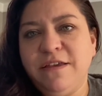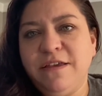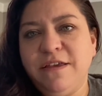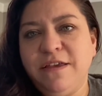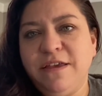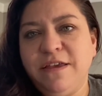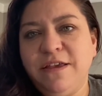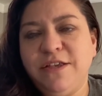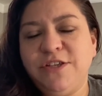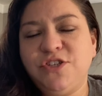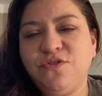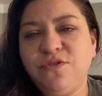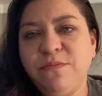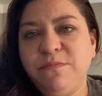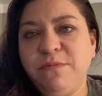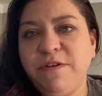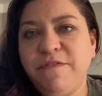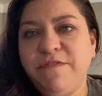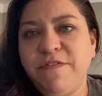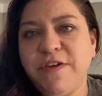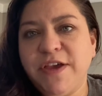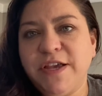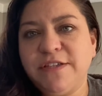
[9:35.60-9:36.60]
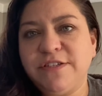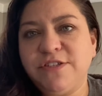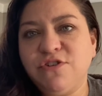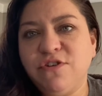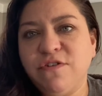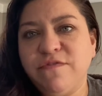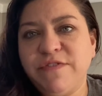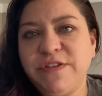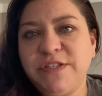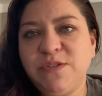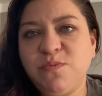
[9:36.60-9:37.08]
extremely fast
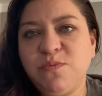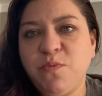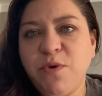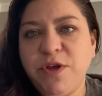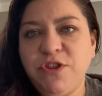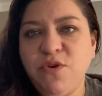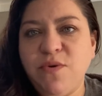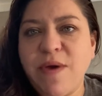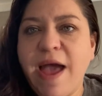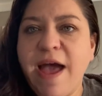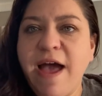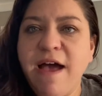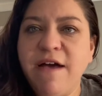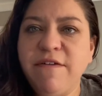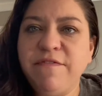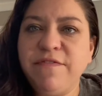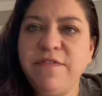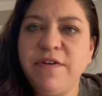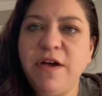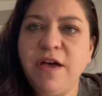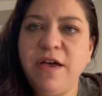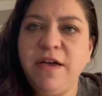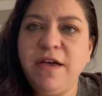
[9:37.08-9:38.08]
service when you have